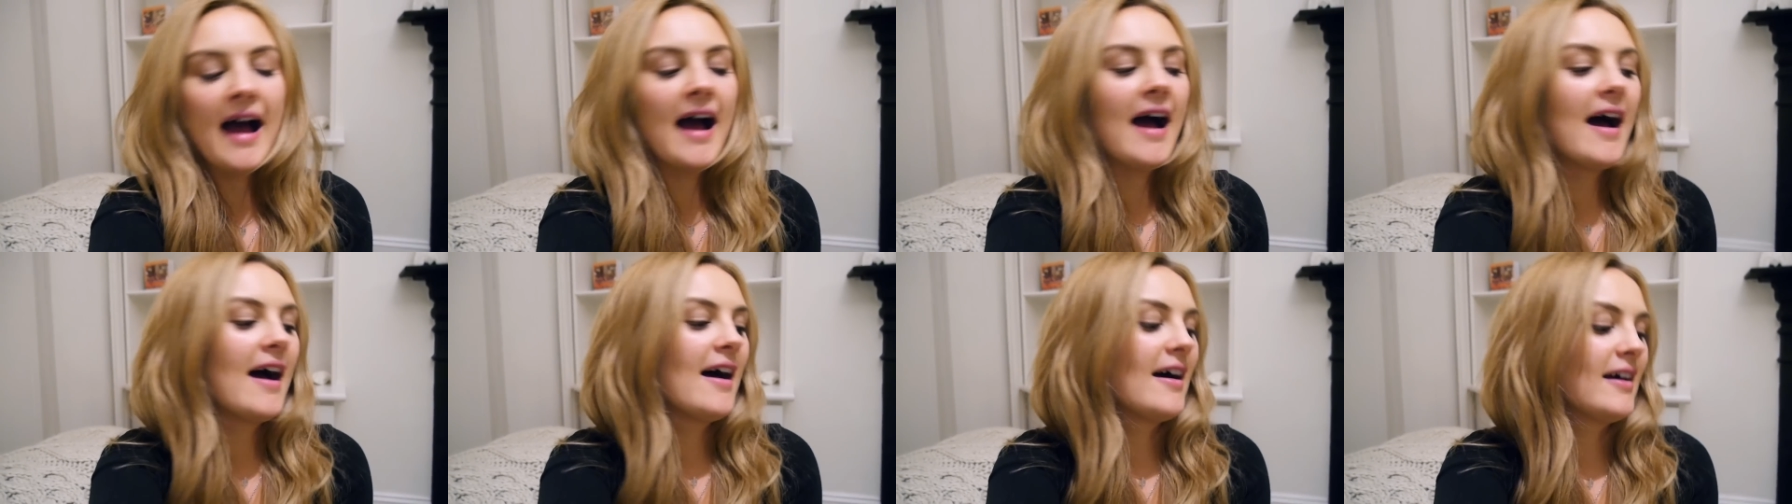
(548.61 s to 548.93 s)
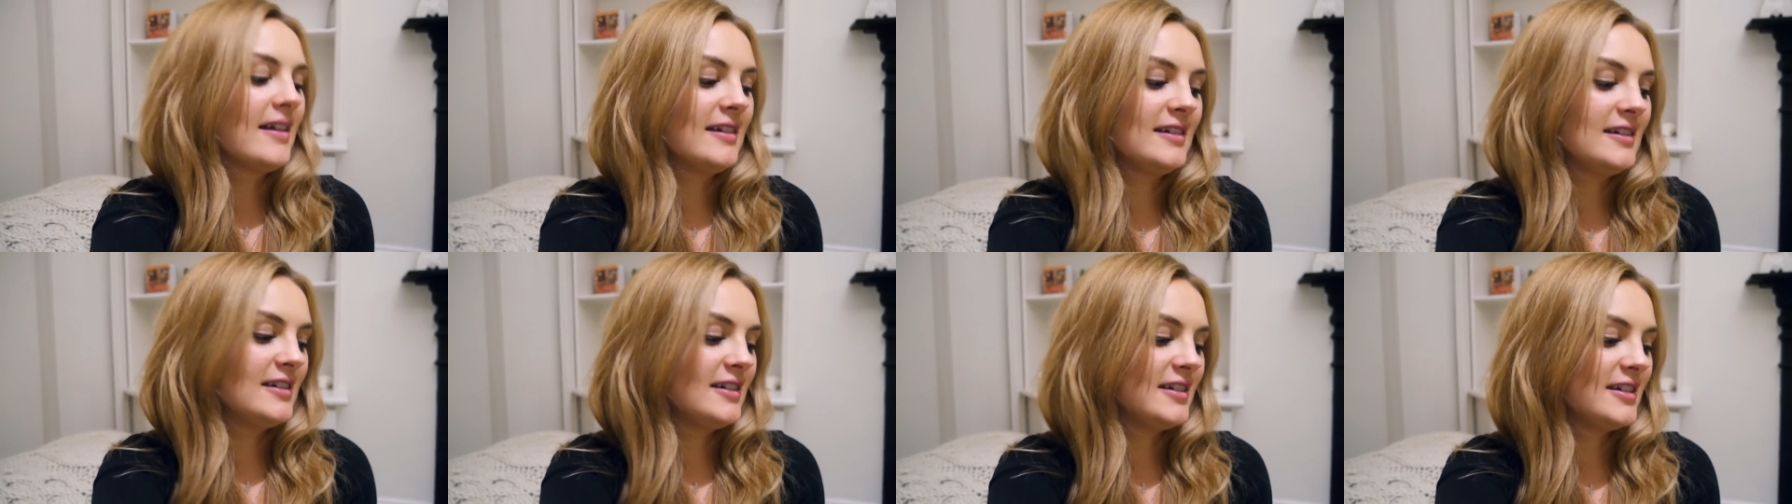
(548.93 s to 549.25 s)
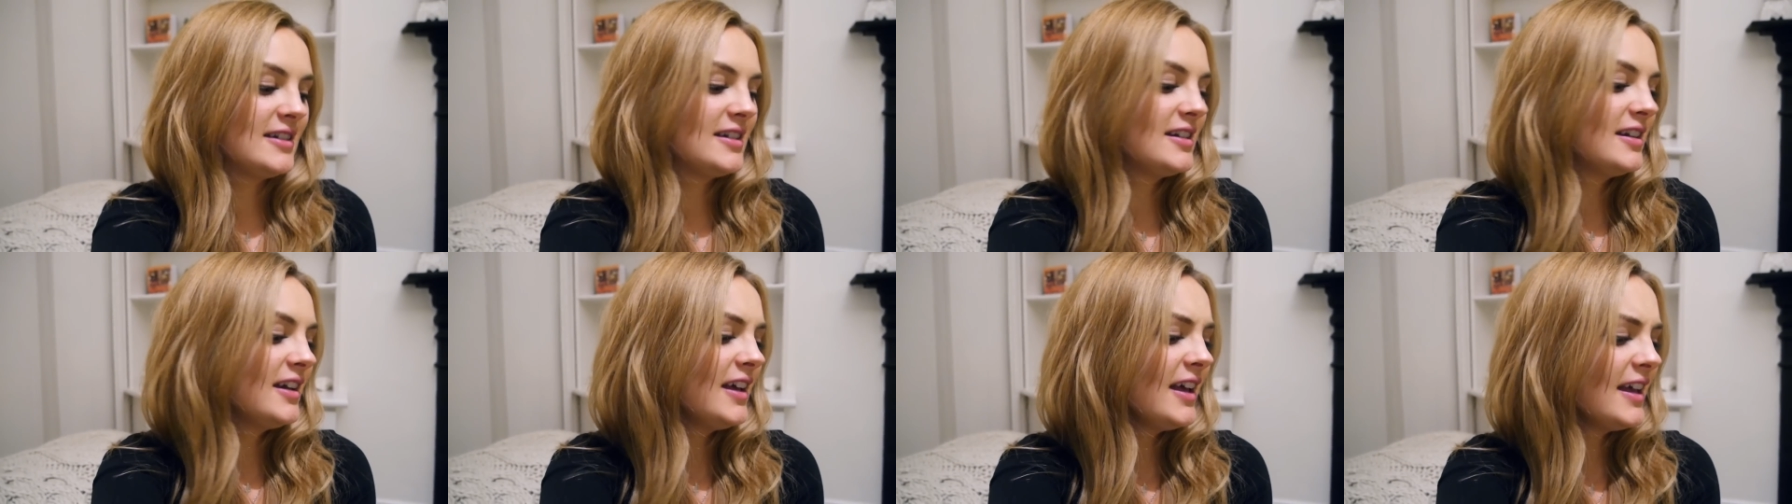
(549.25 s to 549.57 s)

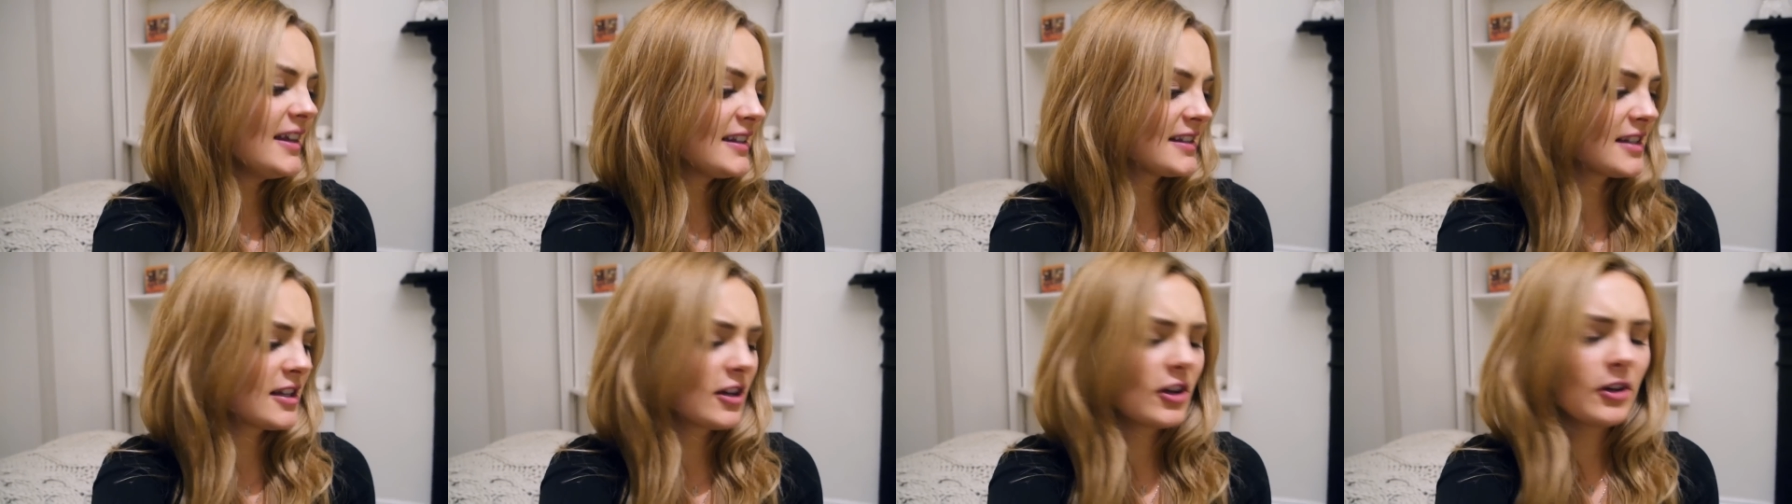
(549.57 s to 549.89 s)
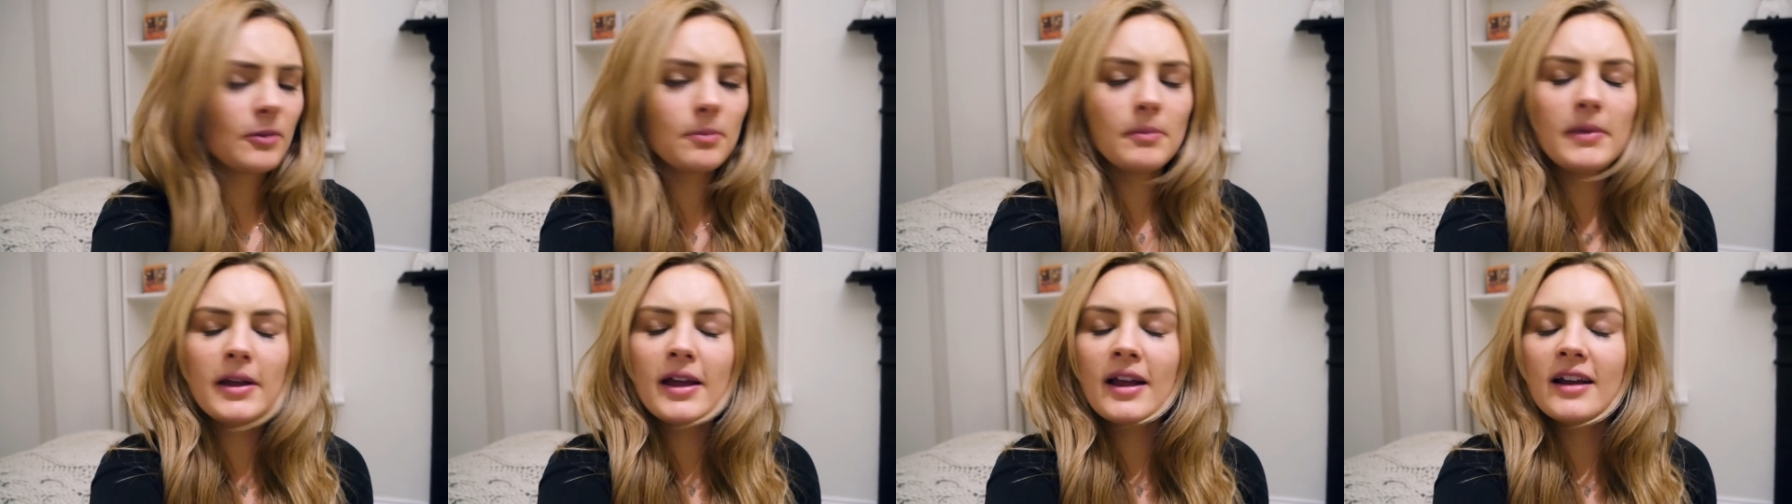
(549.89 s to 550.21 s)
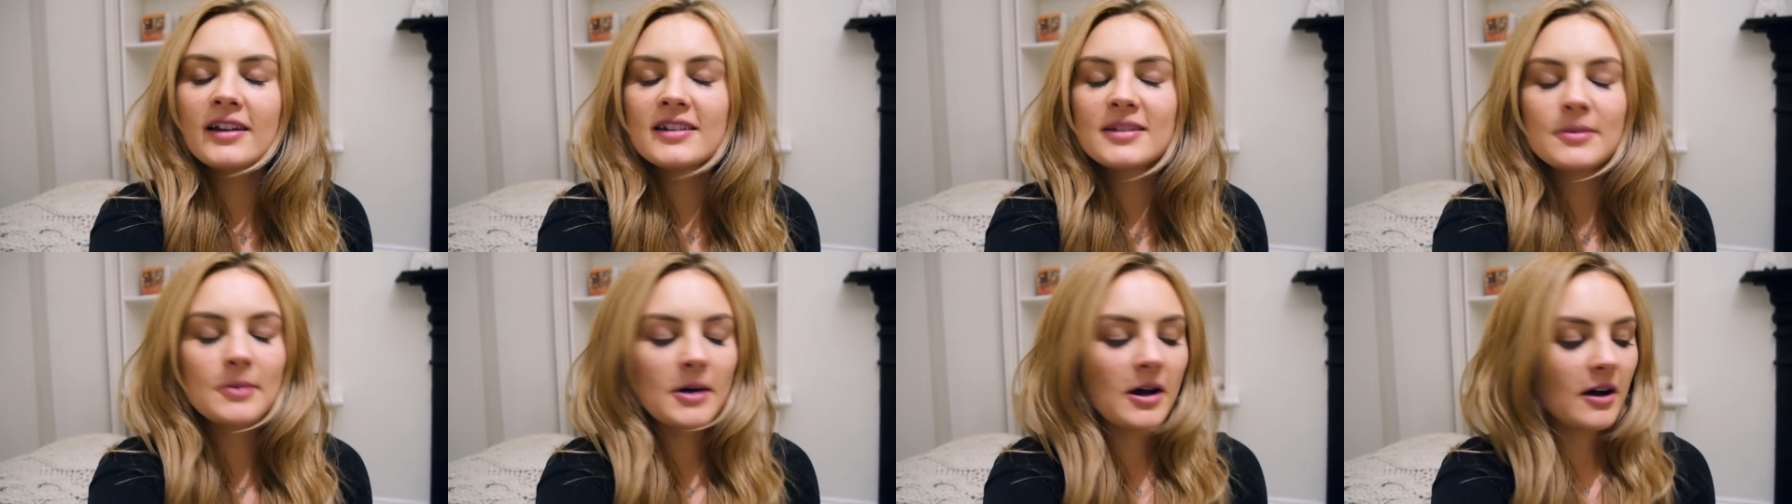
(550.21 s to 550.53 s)
And it's a good
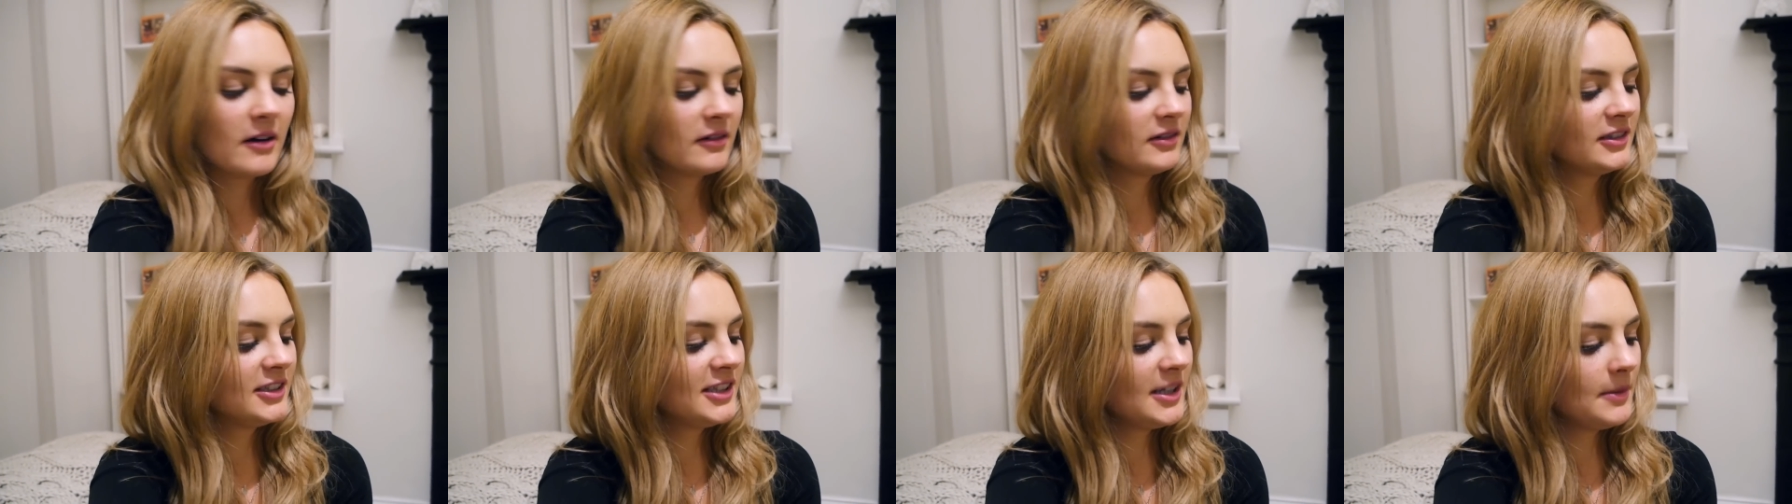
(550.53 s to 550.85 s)
meal as well.